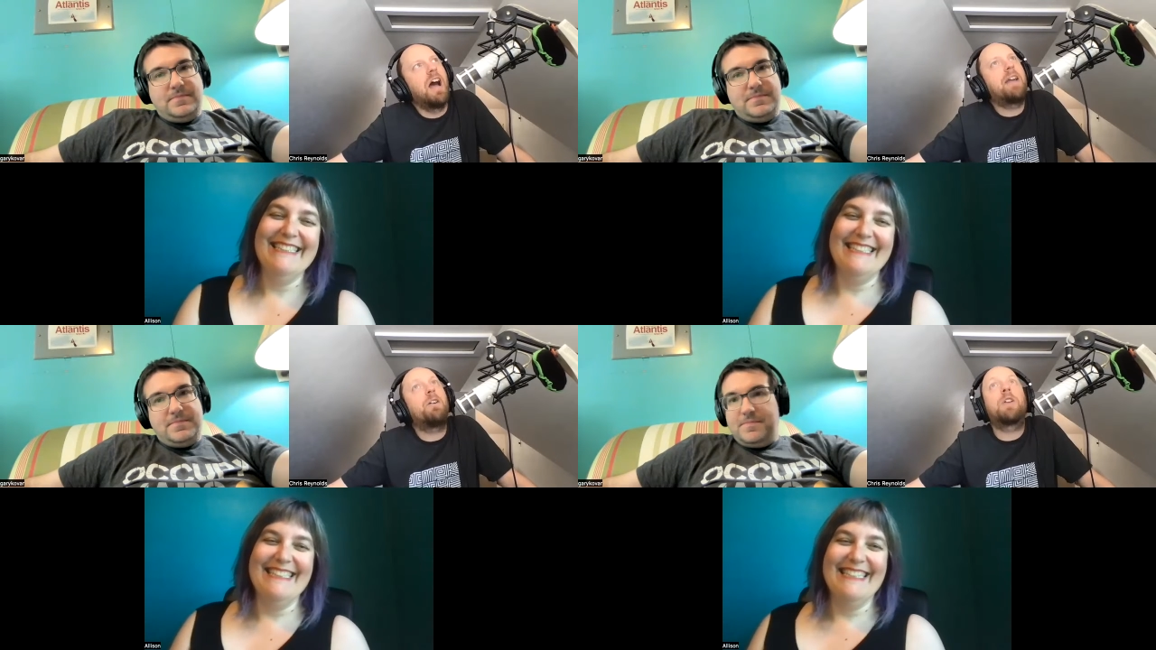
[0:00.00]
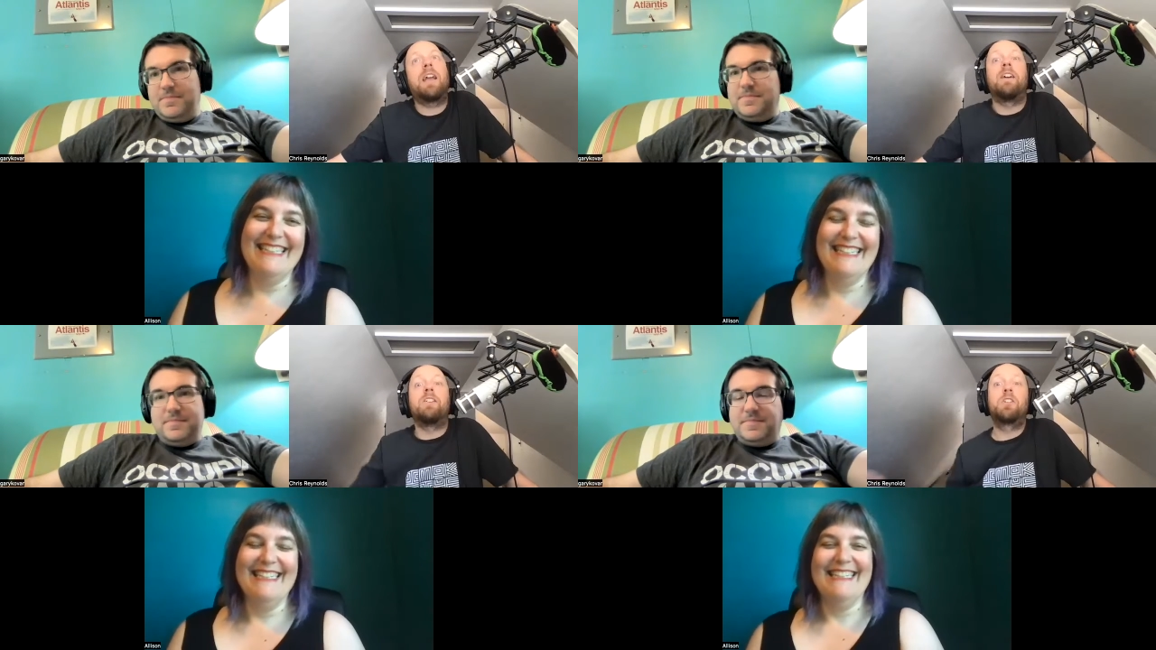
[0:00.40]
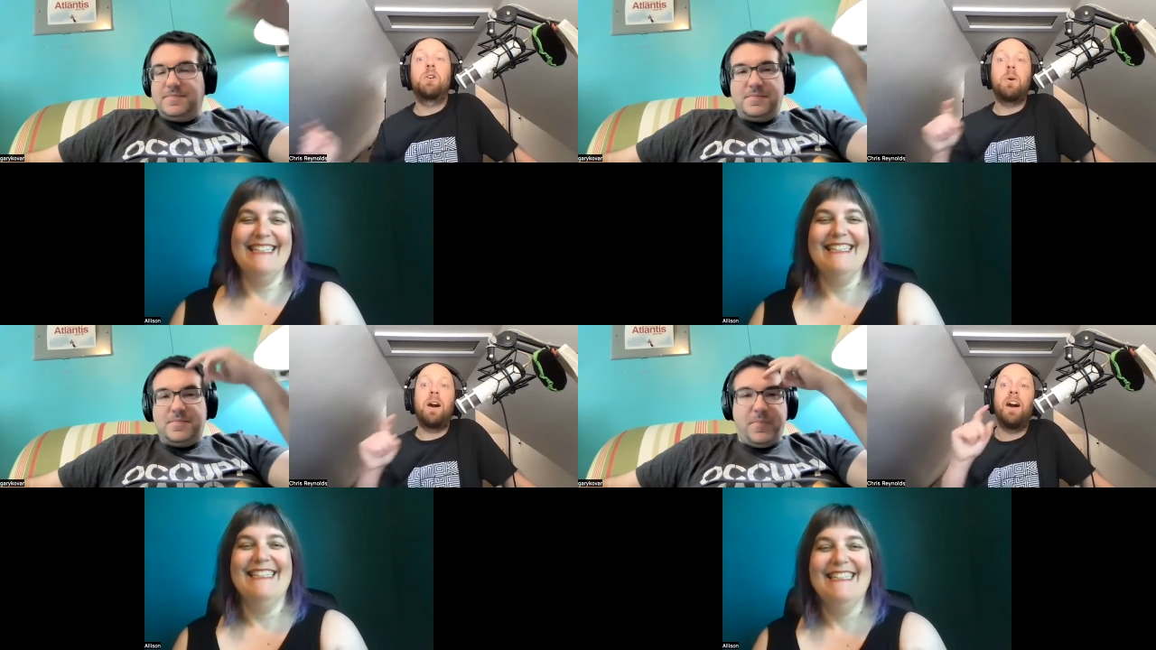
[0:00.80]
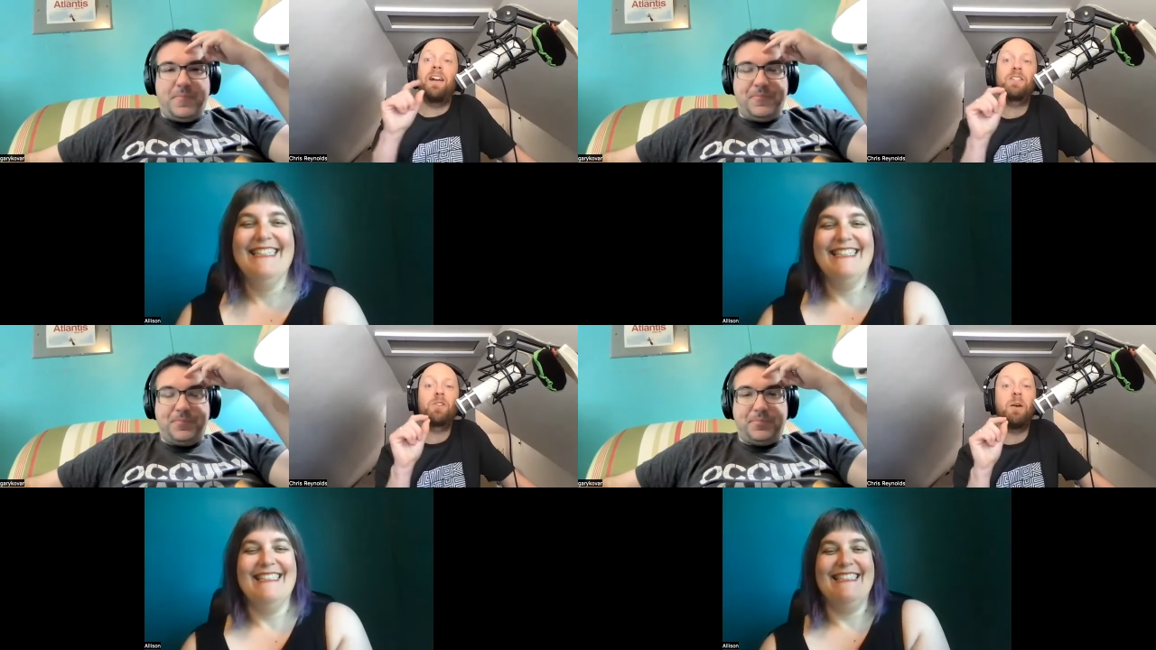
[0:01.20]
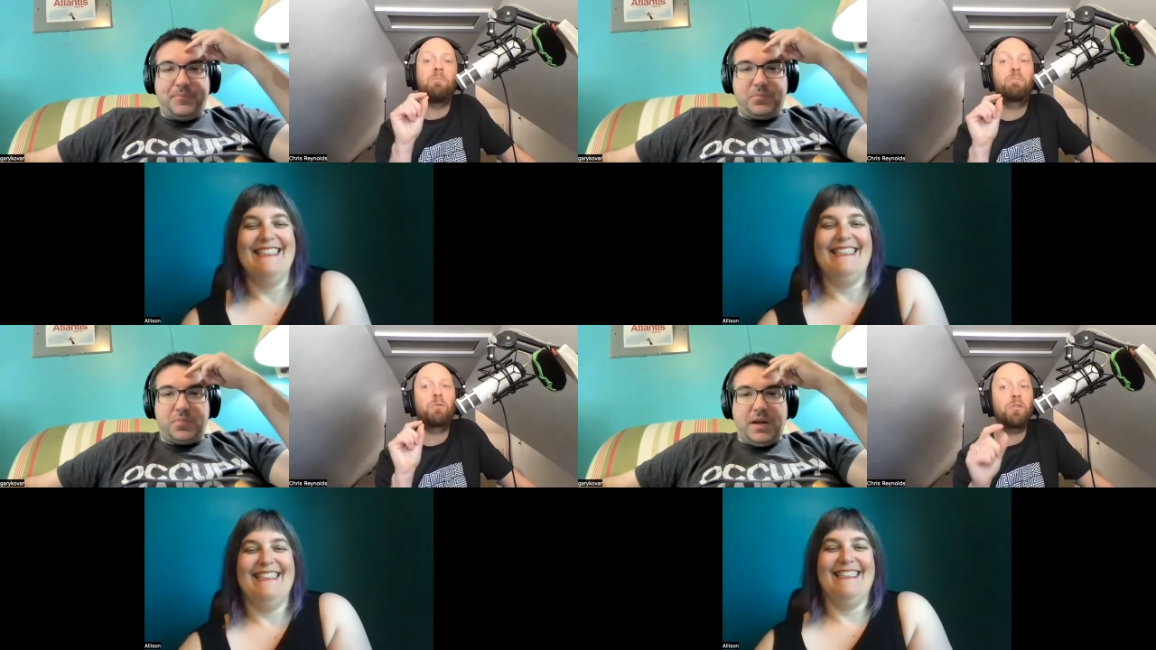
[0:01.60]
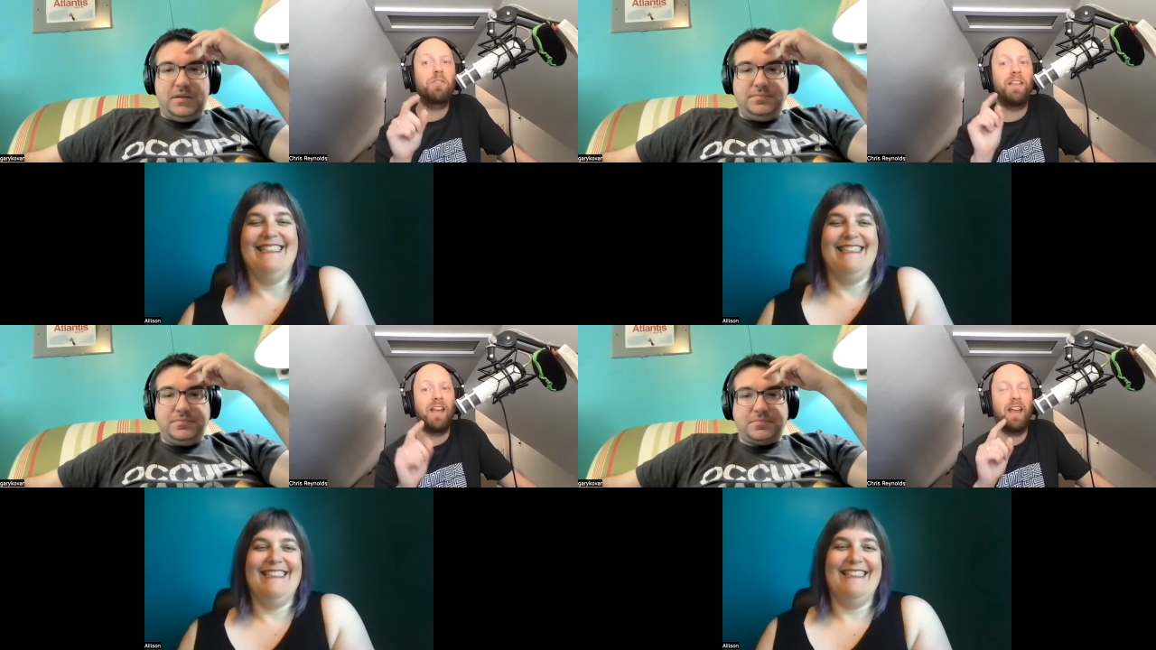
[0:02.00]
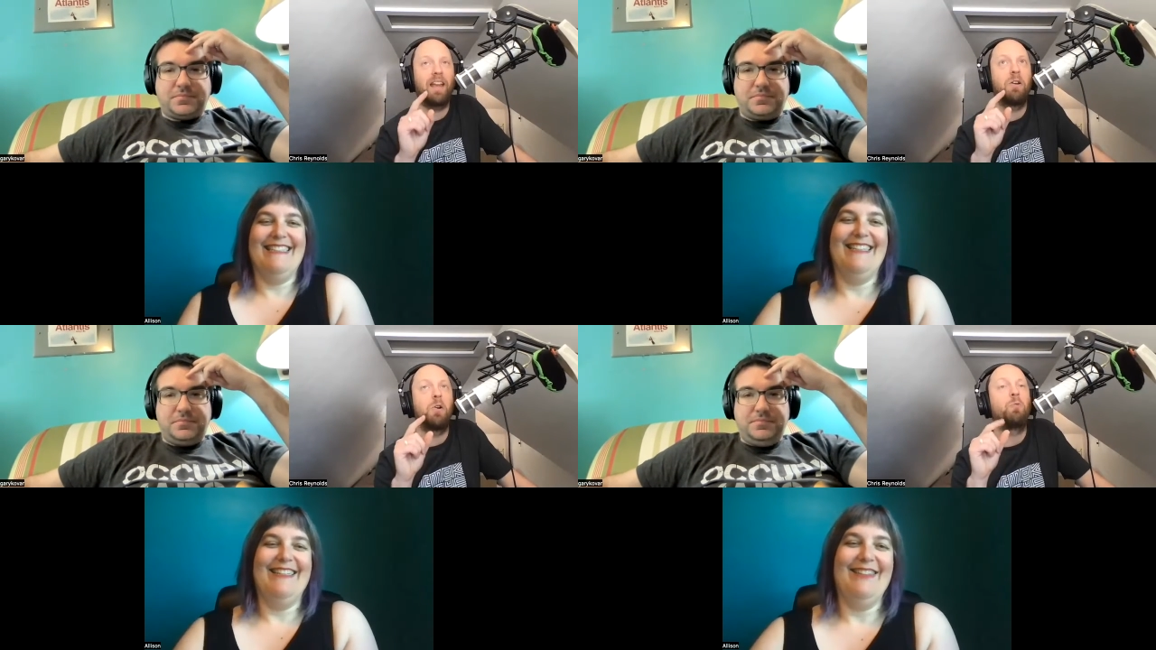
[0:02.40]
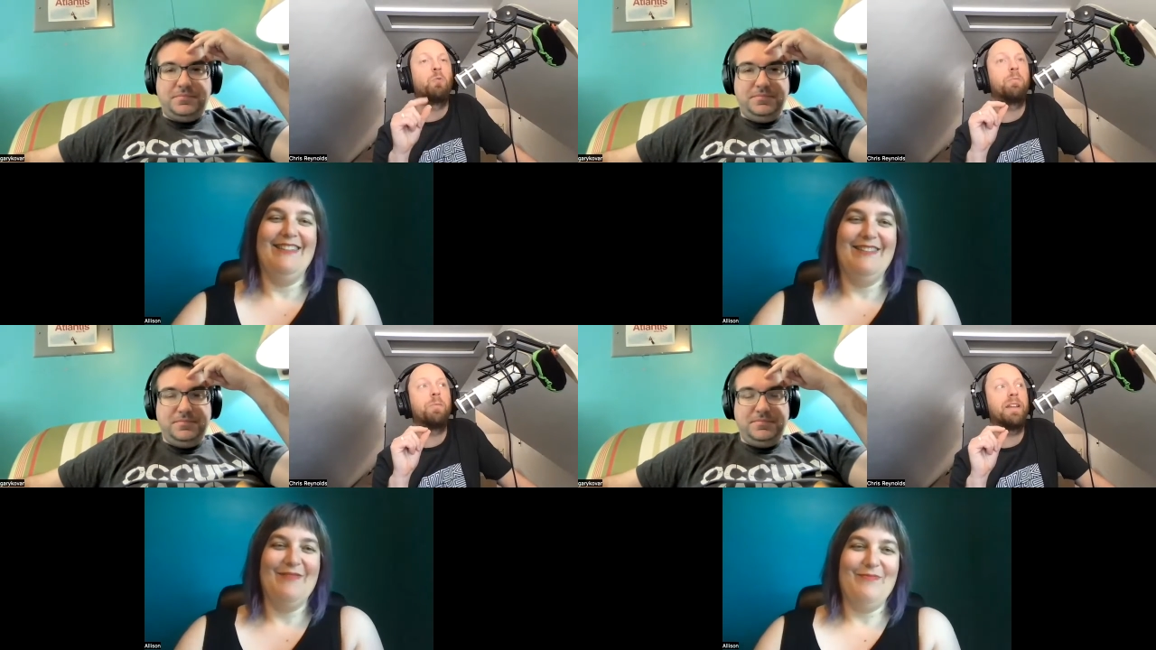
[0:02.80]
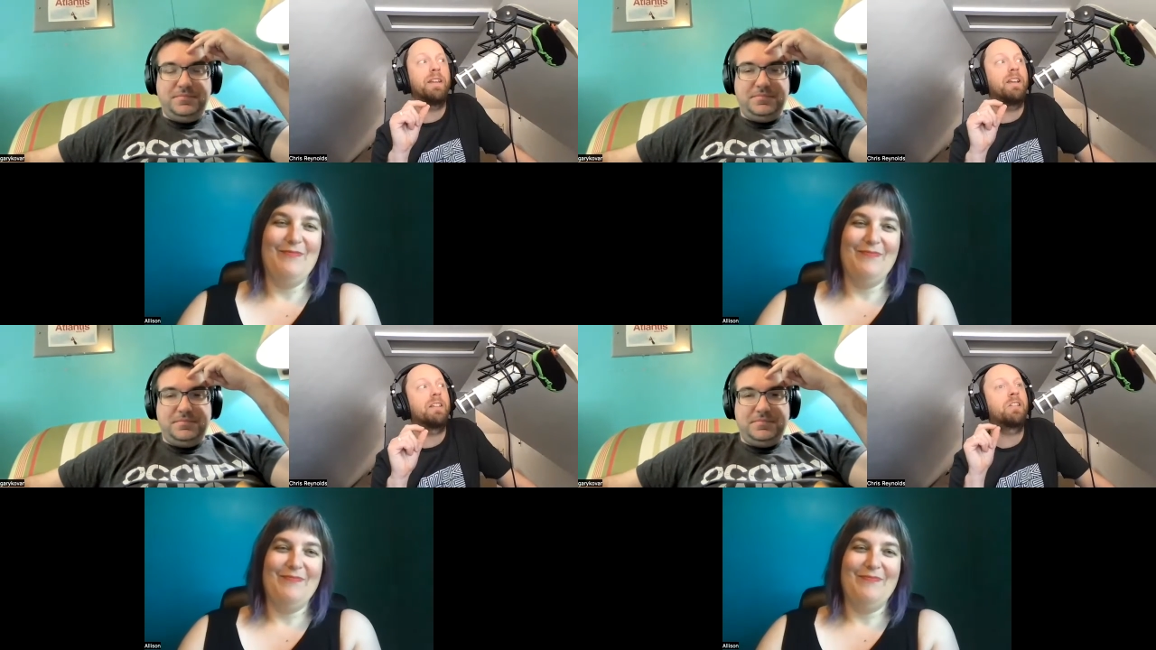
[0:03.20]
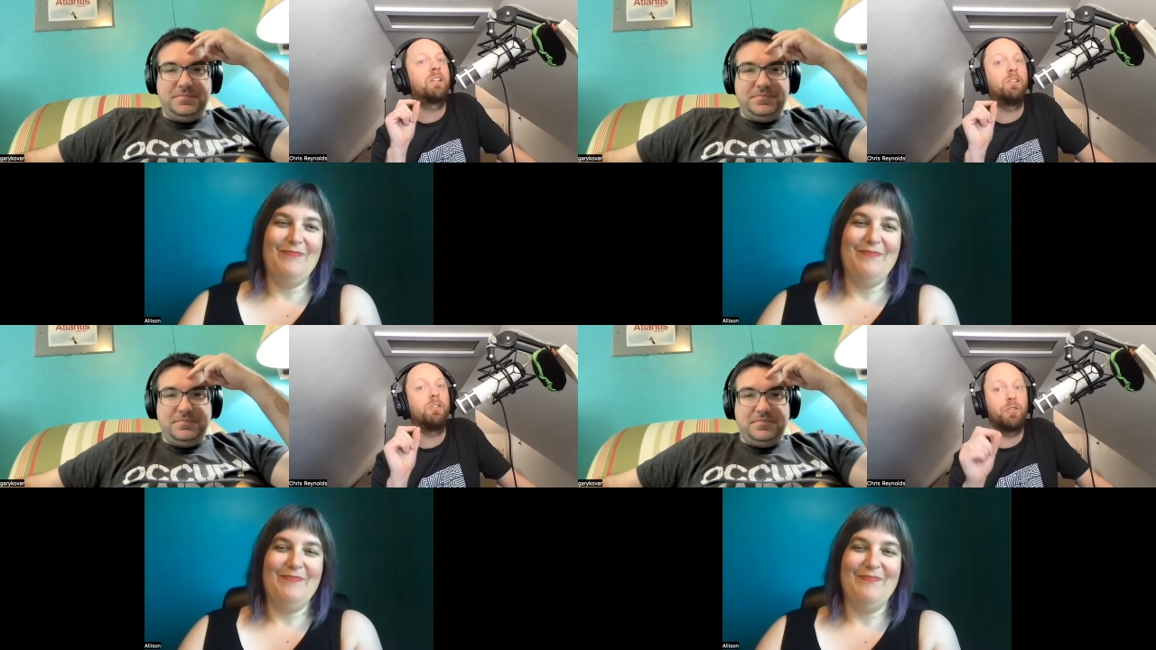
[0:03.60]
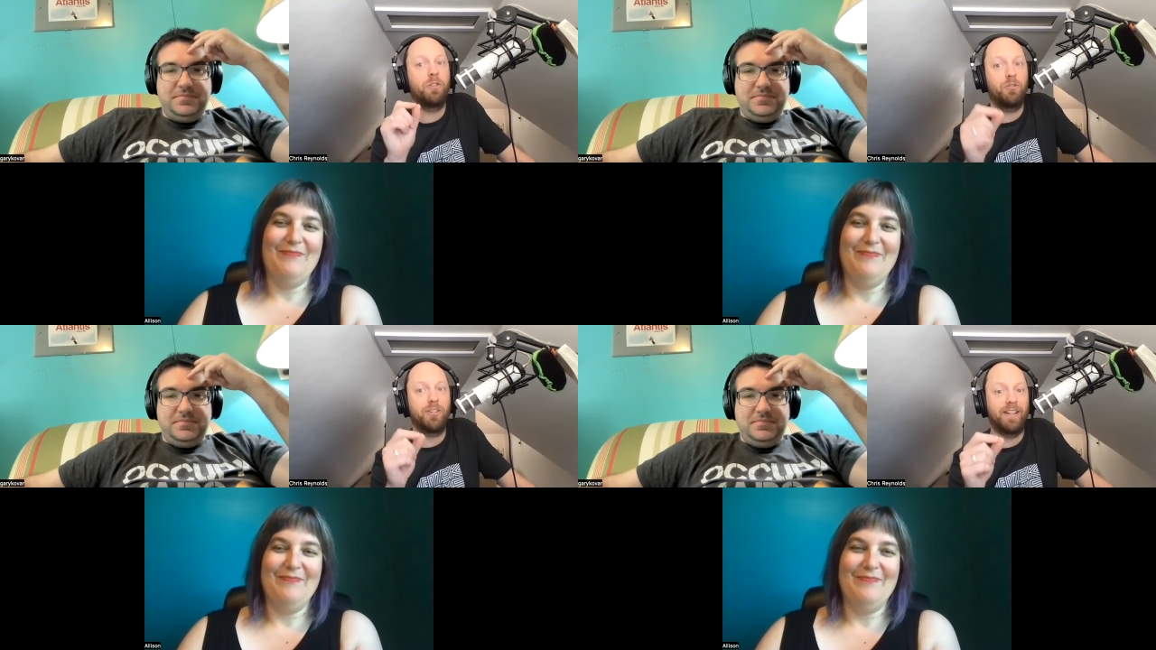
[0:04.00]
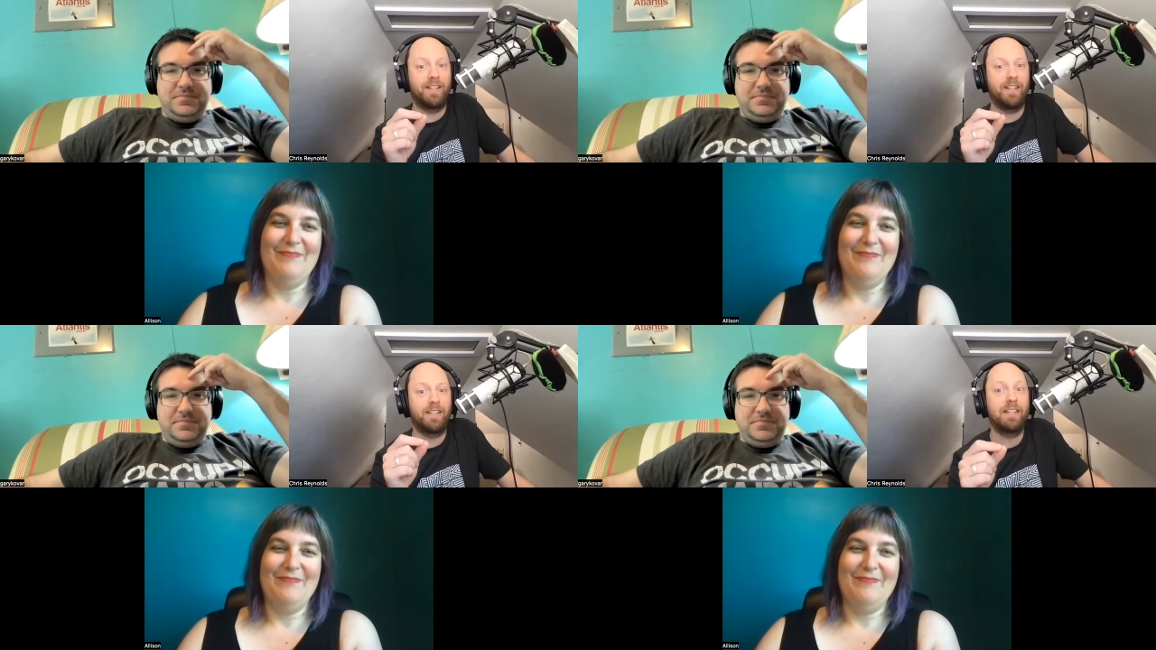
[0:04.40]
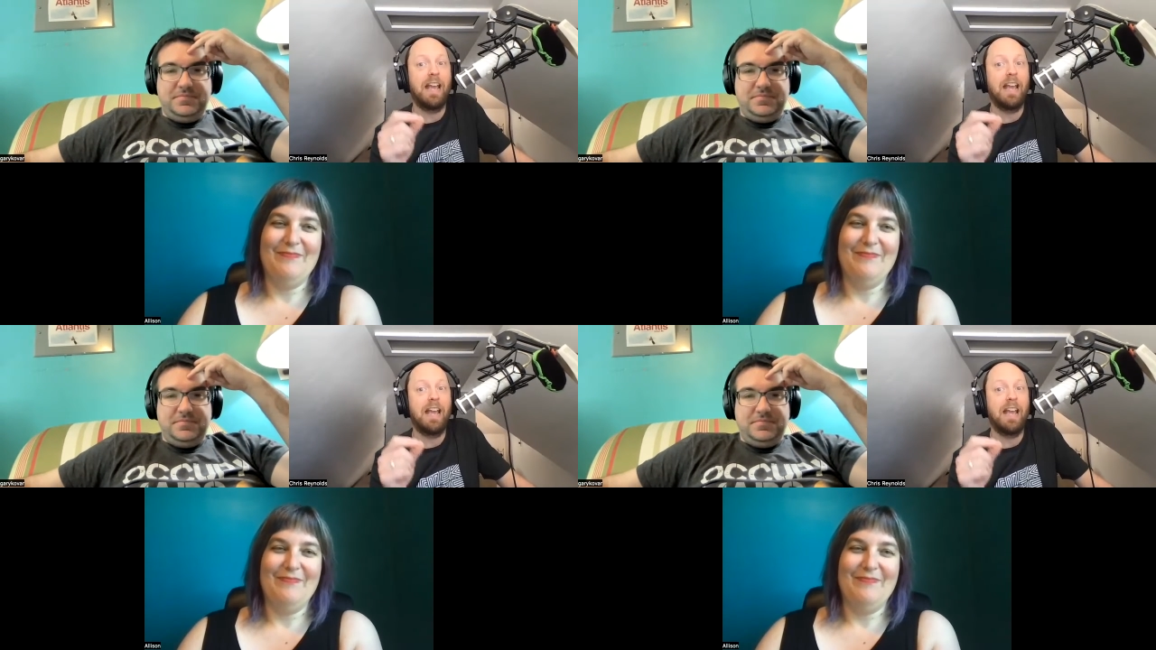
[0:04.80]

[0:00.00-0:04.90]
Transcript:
Speaker 1: I okay. So so a birthday would be salutogenesis.